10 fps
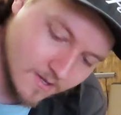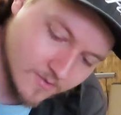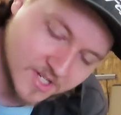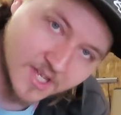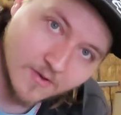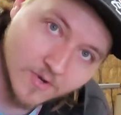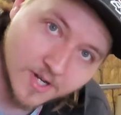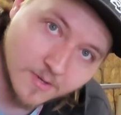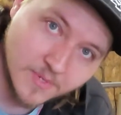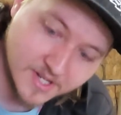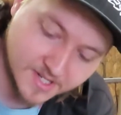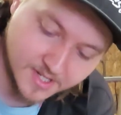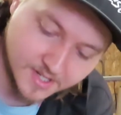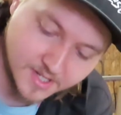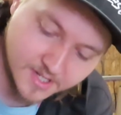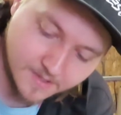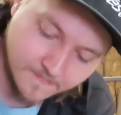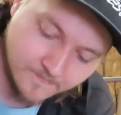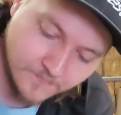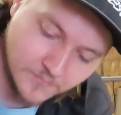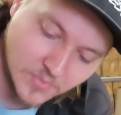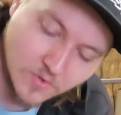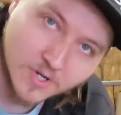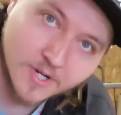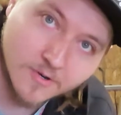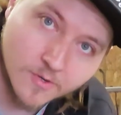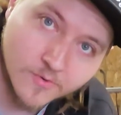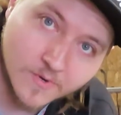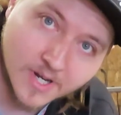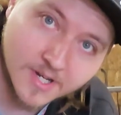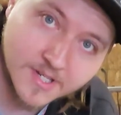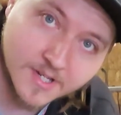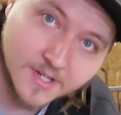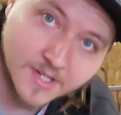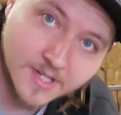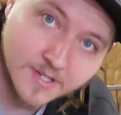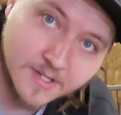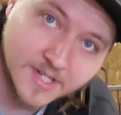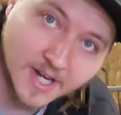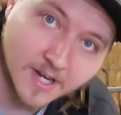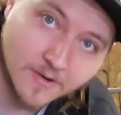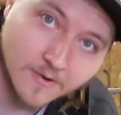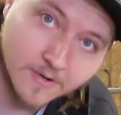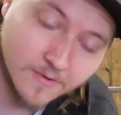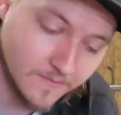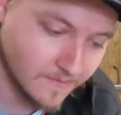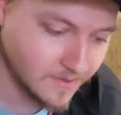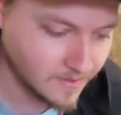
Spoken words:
was get one of your pistons, put one of your old rings on the second groove,